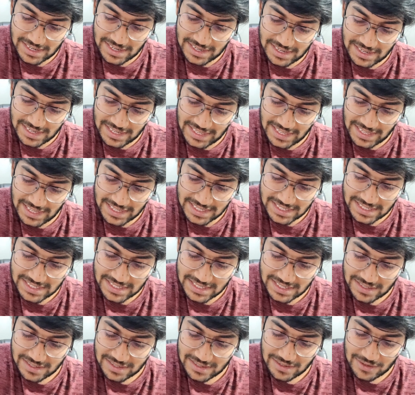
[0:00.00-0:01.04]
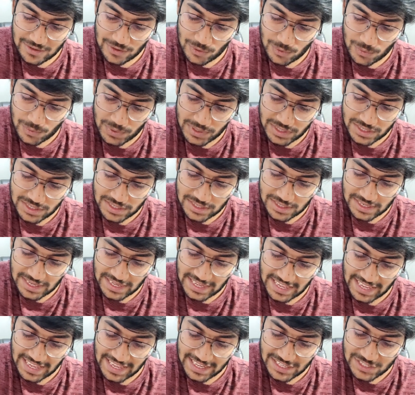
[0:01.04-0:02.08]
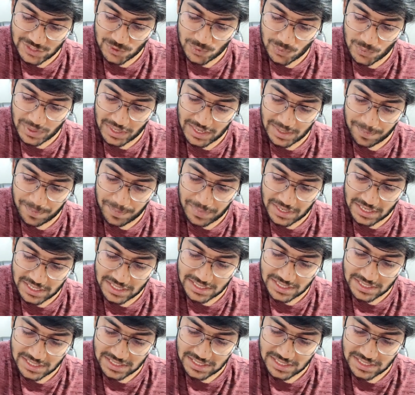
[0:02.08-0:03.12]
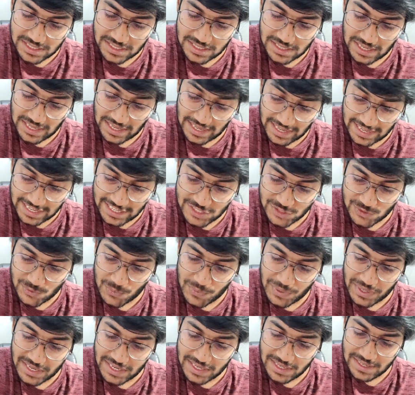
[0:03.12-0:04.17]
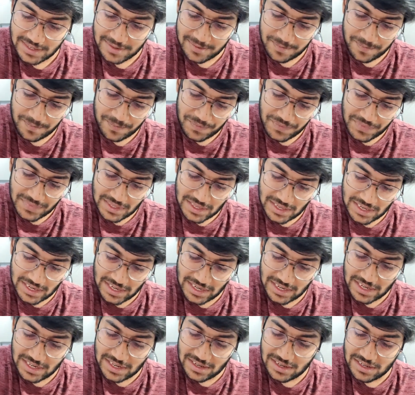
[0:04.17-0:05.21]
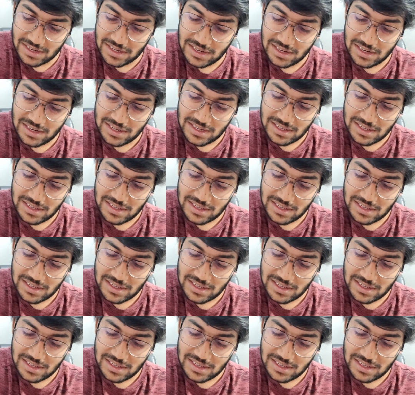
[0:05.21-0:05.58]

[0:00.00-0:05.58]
dx over x square plus a square integral